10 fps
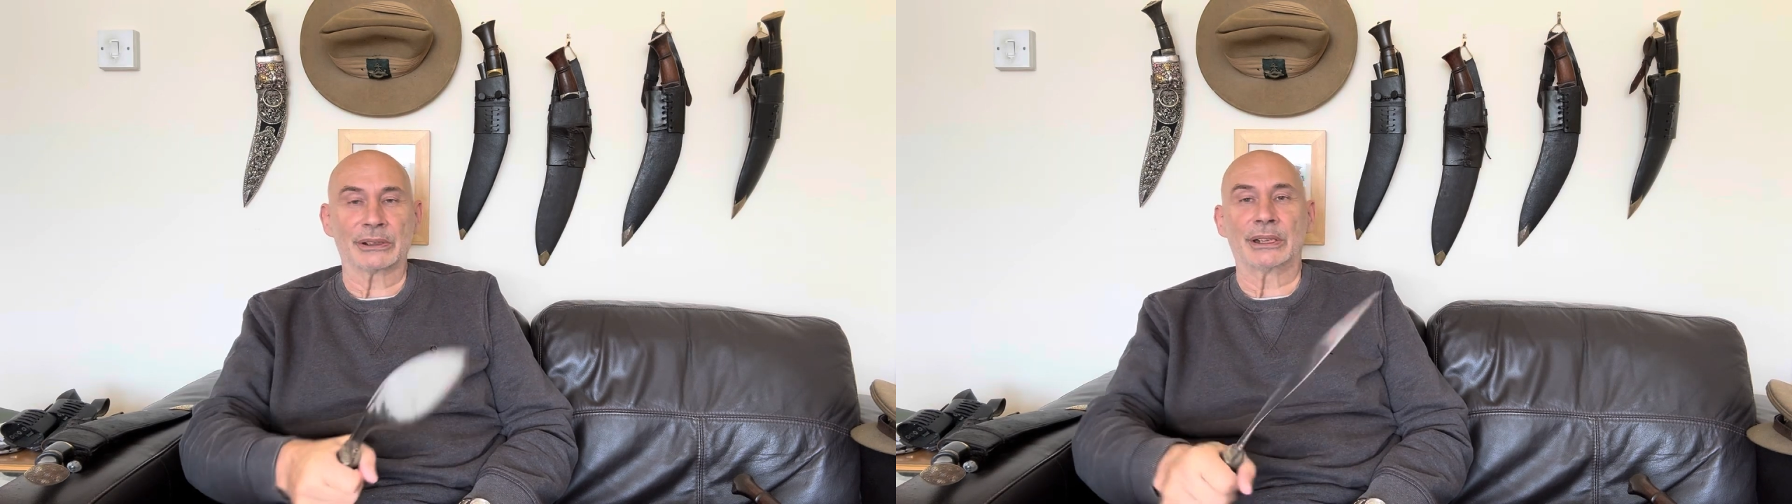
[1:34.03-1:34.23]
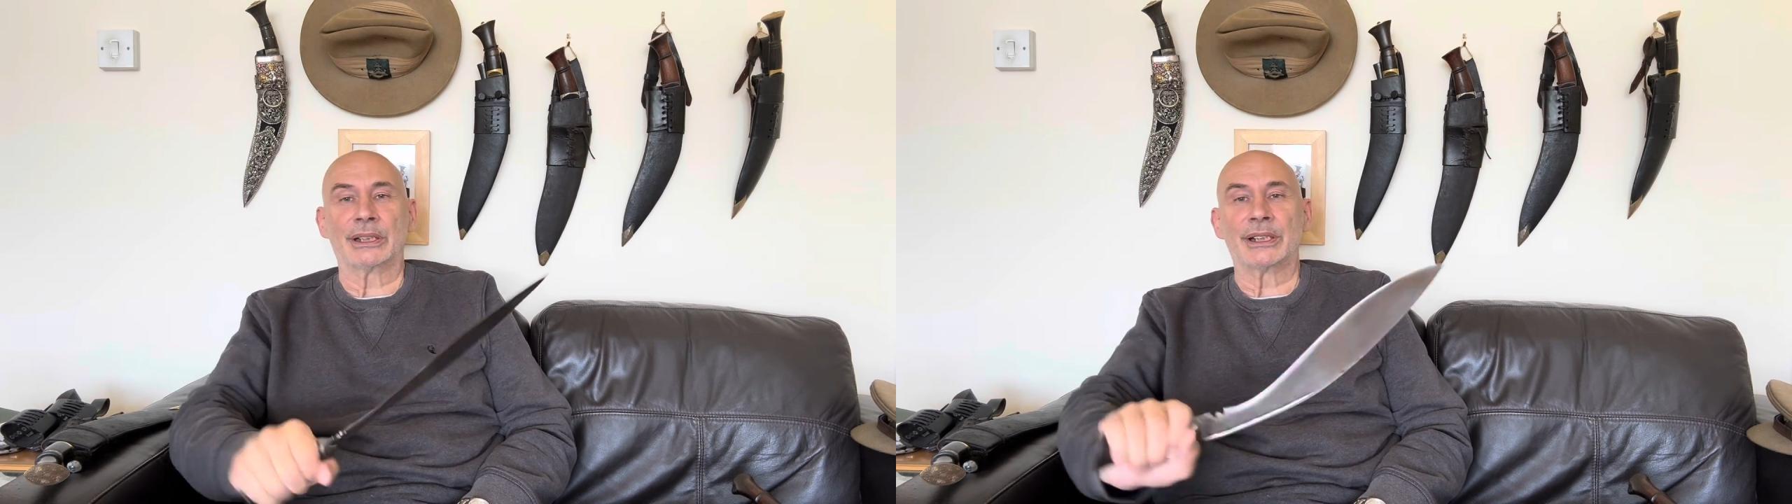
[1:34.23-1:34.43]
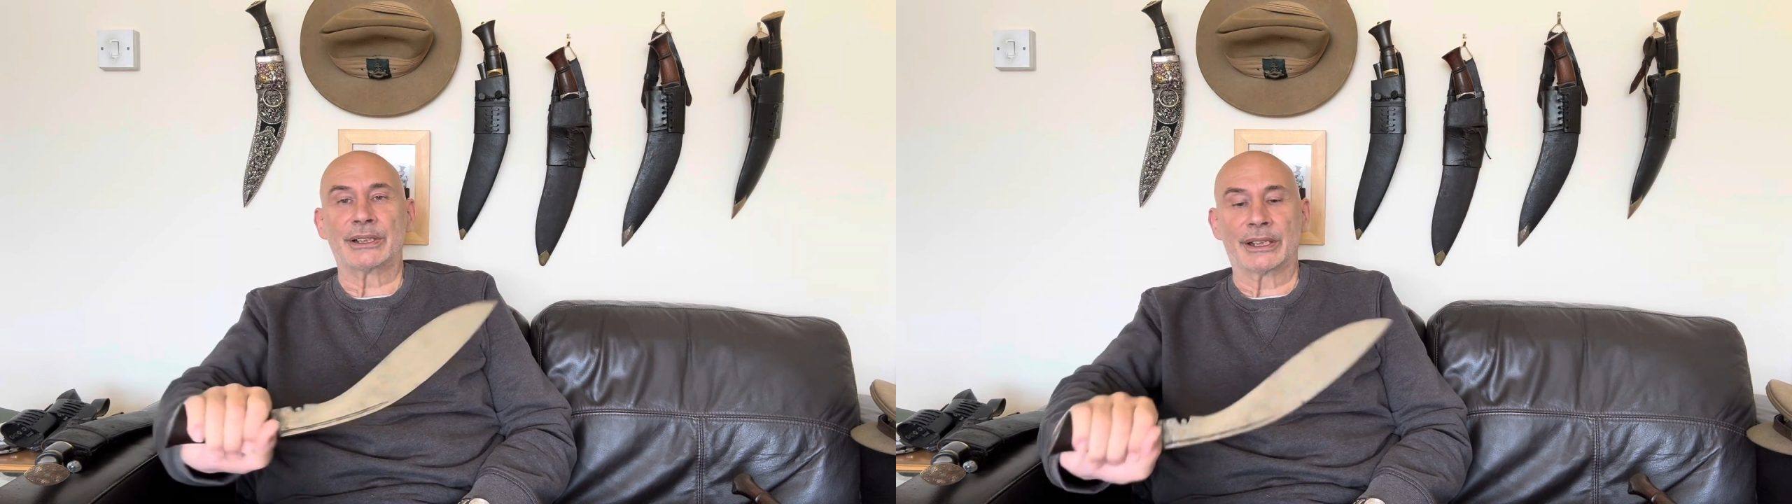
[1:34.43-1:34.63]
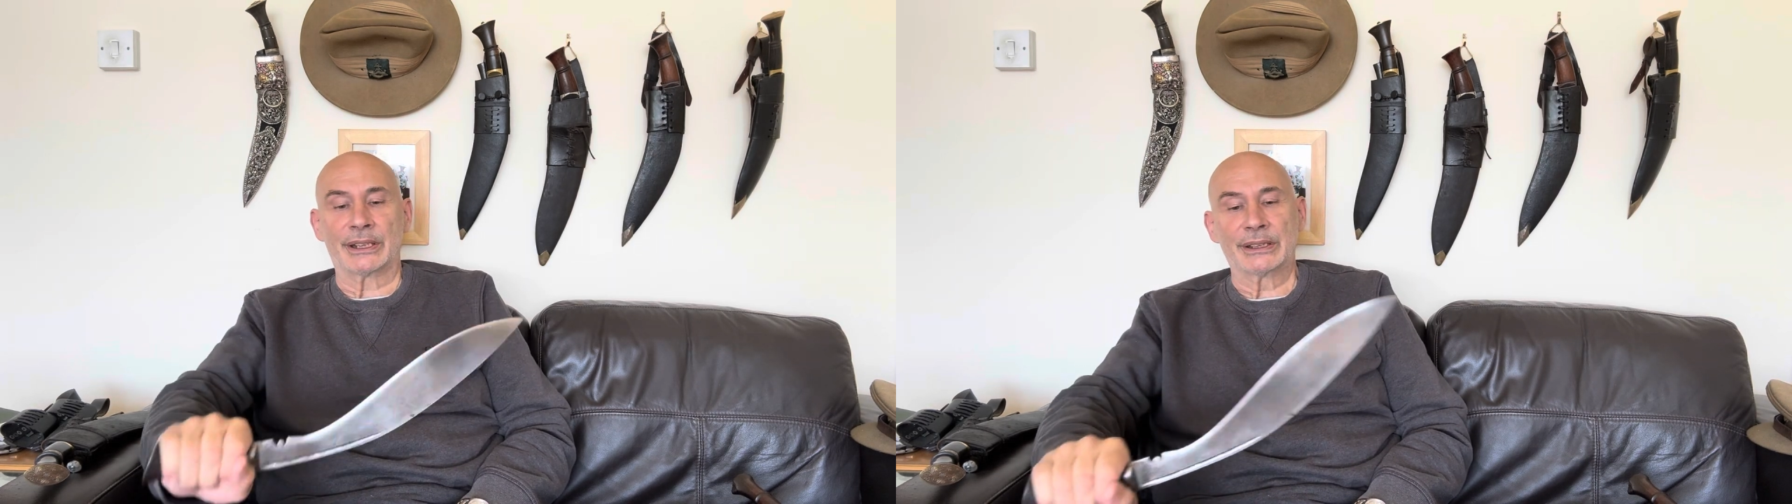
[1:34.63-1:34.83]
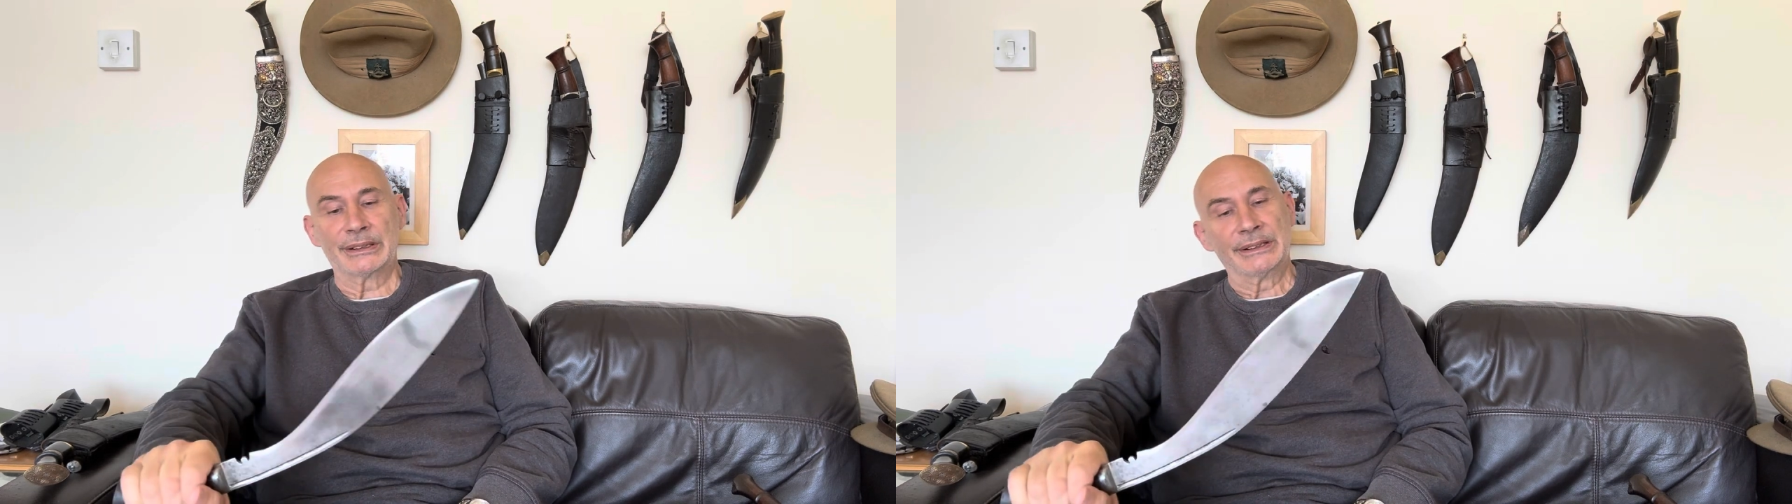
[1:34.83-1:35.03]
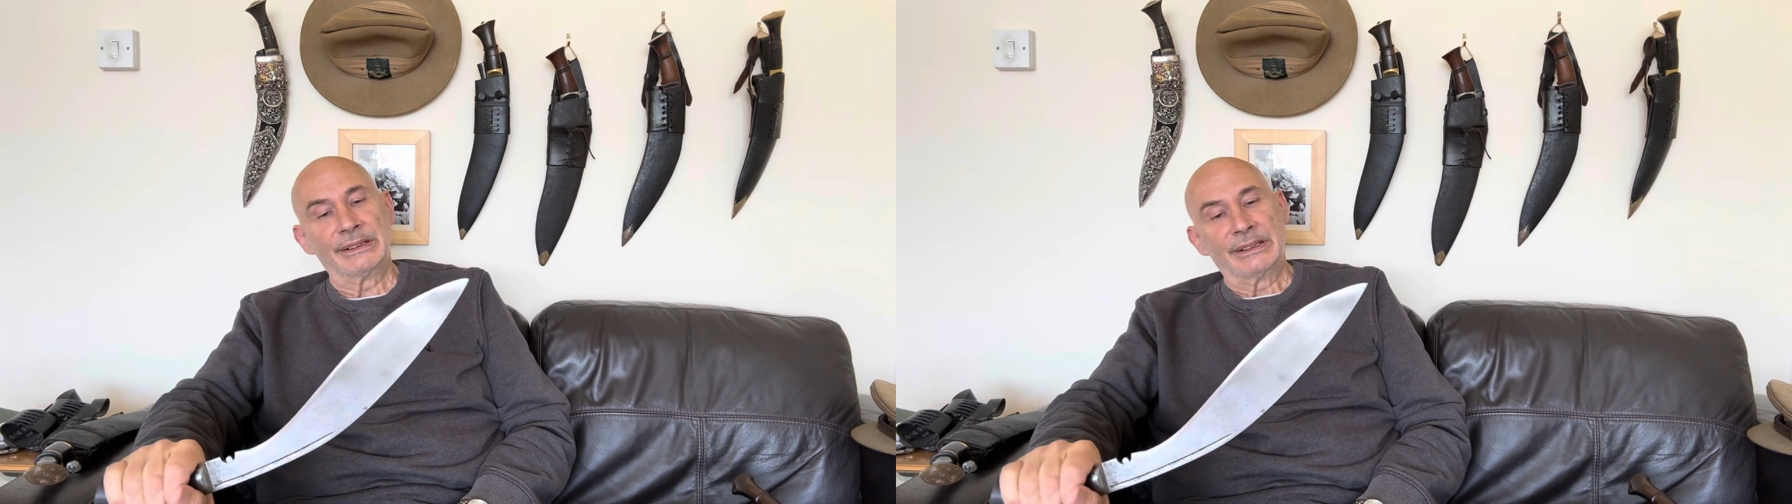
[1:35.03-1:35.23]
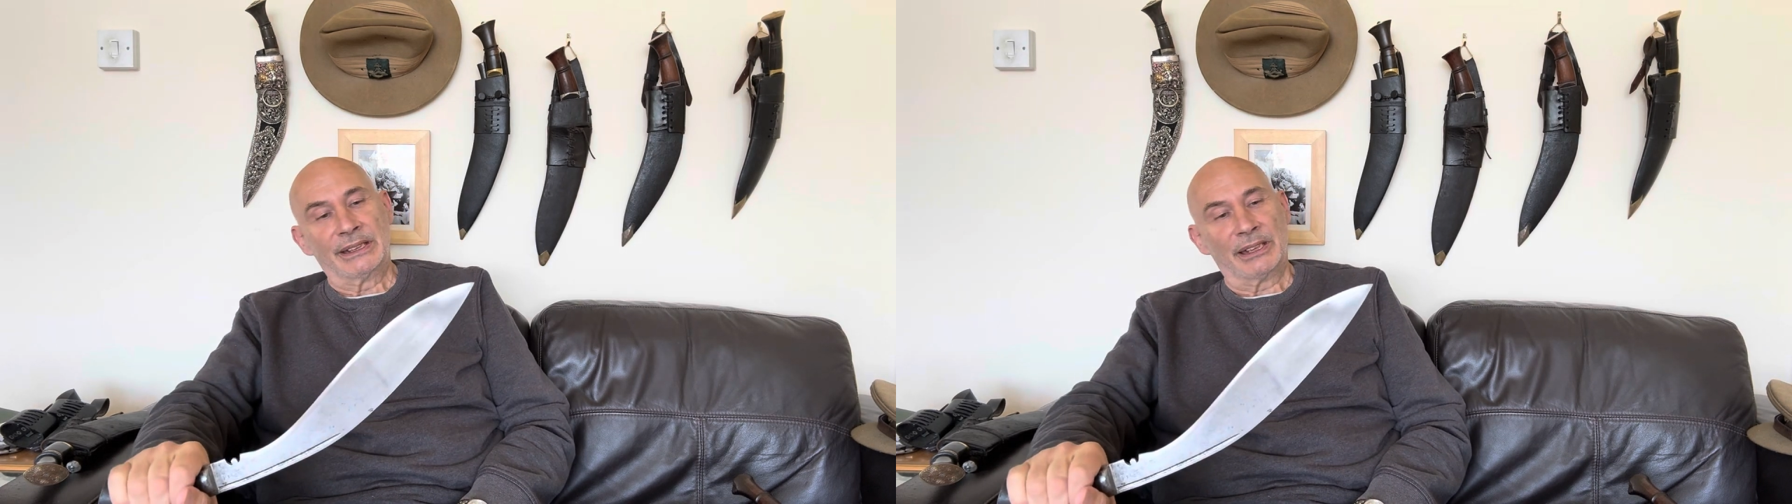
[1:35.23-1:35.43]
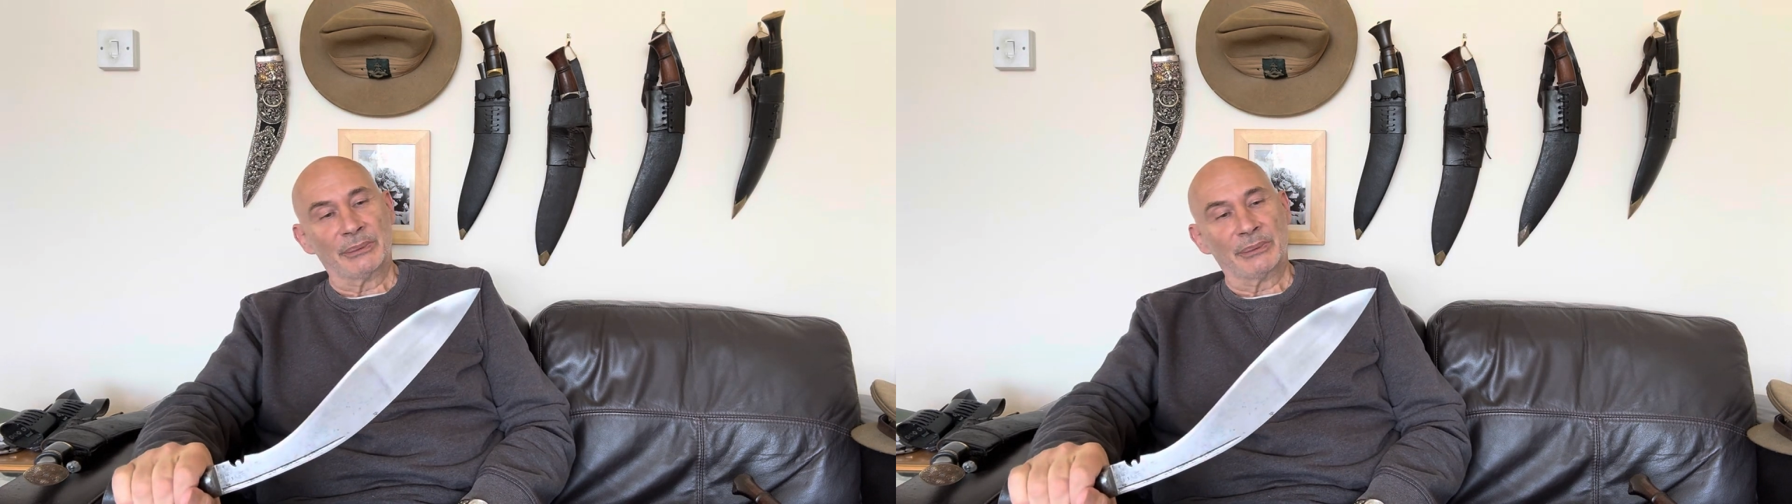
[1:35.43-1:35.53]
and